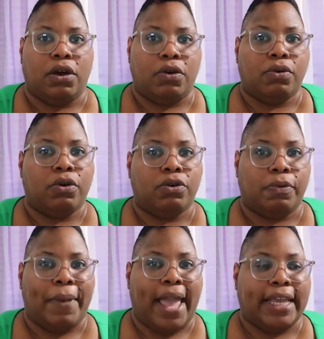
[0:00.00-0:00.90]
know, on
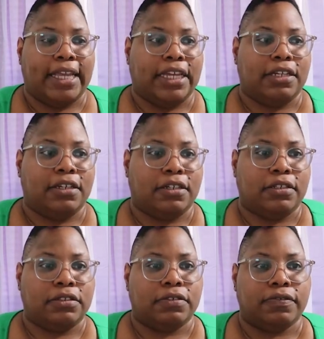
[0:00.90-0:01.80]
the back end
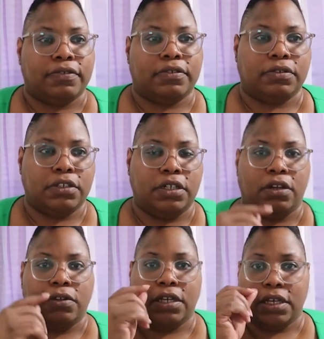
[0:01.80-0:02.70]
of, you
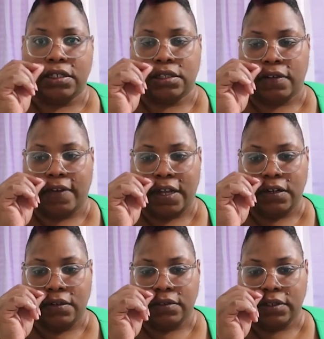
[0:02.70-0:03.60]
know, the other stuff I
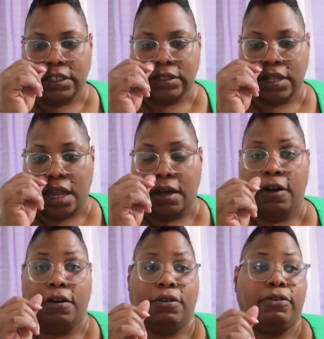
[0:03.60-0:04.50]
do. And he's like,
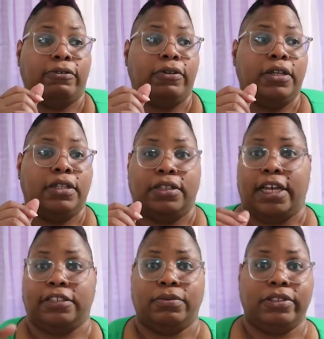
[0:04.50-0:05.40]
oh,
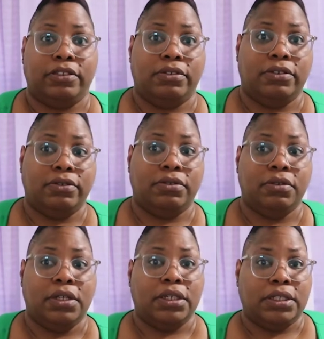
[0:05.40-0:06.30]
that's what you do,
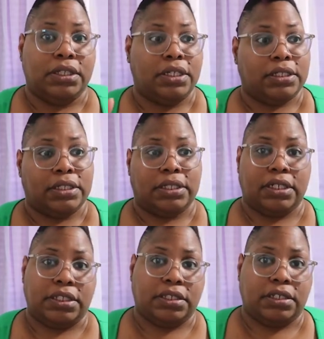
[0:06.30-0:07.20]
this and
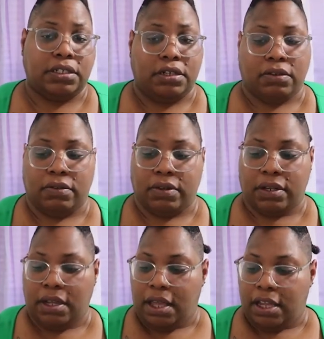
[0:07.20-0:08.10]
this, and you know,
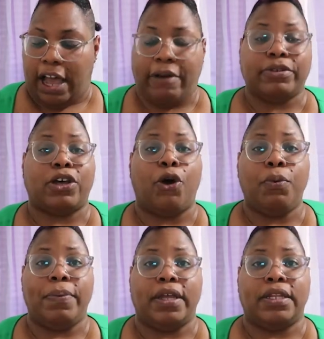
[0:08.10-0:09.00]
and I was
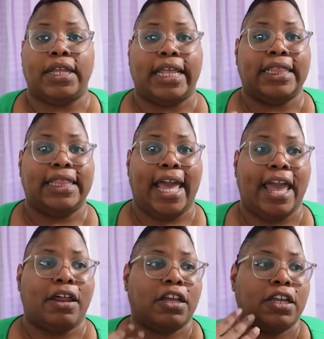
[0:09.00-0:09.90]
hoping
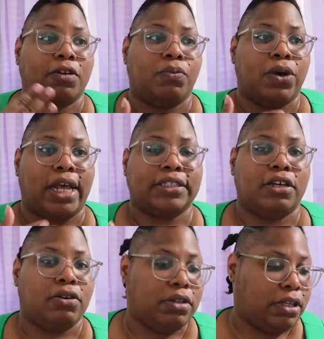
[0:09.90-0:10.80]
that what I
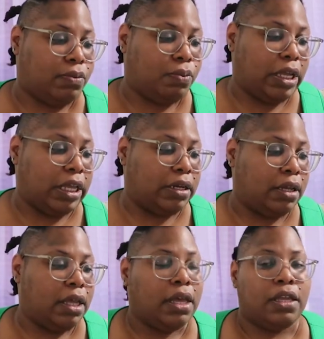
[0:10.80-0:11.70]
told him would,
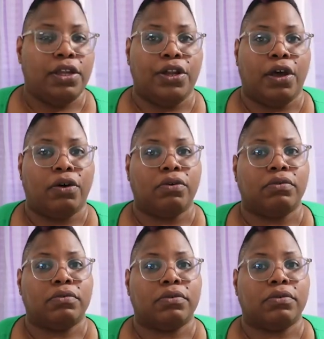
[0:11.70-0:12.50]
you know,